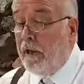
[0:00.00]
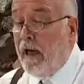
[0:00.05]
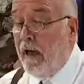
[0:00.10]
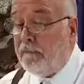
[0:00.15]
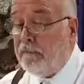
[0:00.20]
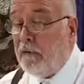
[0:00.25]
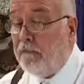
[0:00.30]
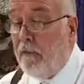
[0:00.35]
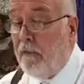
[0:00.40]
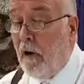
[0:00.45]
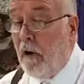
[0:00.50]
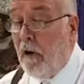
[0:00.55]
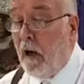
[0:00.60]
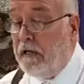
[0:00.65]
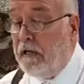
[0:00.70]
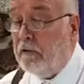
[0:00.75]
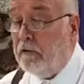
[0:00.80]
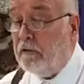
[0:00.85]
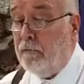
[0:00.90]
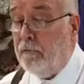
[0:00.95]
have to follow in
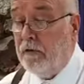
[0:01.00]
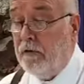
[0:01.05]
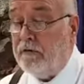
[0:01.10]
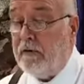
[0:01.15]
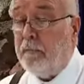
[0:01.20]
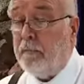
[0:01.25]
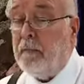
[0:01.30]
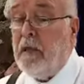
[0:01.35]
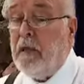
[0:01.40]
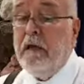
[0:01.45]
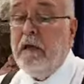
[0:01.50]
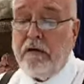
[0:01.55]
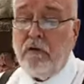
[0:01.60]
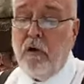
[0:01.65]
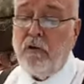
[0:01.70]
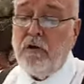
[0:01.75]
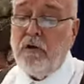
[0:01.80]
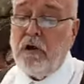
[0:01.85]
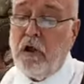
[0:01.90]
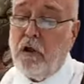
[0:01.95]
his footsteps. Let's
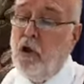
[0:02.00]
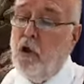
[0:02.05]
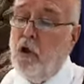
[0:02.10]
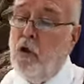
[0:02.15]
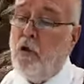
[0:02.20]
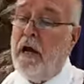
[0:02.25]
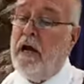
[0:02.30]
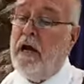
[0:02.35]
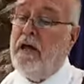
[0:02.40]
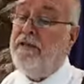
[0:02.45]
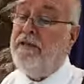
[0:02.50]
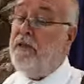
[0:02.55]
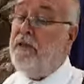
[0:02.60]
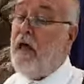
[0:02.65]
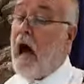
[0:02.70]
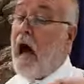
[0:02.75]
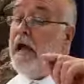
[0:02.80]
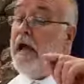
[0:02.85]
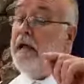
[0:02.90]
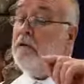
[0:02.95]
go to Luke
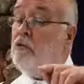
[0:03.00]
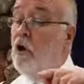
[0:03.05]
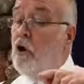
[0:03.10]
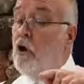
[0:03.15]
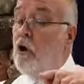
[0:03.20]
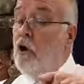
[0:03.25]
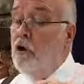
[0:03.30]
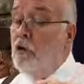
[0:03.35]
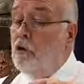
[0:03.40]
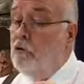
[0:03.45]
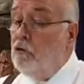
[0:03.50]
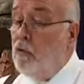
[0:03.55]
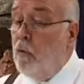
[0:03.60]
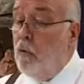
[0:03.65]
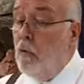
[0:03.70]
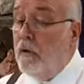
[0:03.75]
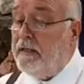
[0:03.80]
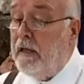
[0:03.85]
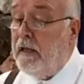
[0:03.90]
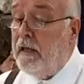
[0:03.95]

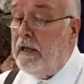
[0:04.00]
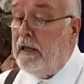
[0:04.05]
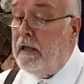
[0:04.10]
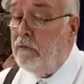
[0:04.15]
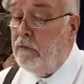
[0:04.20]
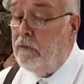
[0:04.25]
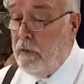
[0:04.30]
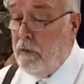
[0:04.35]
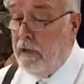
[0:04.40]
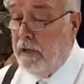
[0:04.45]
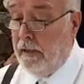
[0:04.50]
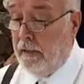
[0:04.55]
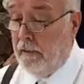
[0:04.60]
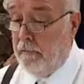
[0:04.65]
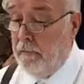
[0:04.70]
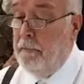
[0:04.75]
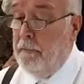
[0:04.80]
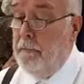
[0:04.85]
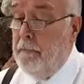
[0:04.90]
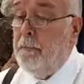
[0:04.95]
9:23 to
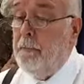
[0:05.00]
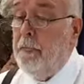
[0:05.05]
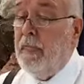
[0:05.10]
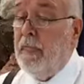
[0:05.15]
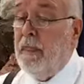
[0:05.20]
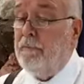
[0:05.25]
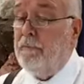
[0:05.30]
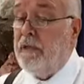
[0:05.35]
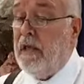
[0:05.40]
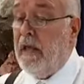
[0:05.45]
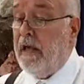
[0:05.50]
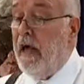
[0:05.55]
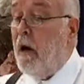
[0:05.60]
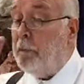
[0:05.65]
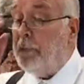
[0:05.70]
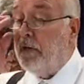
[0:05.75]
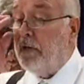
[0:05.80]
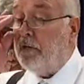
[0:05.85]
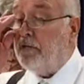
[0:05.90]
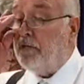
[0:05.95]

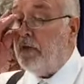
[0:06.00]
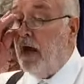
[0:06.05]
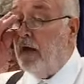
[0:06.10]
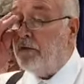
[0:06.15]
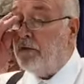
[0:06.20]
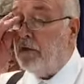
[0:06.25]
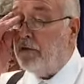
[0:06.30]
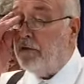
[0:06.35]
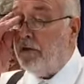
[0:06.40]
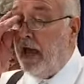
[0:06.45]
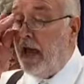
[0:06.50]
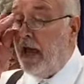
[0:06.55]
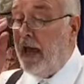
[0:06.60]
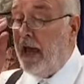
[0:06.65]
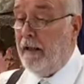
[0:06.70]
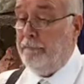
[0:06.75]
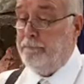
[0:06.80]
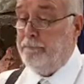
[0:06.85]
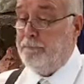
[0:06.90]
help us understand.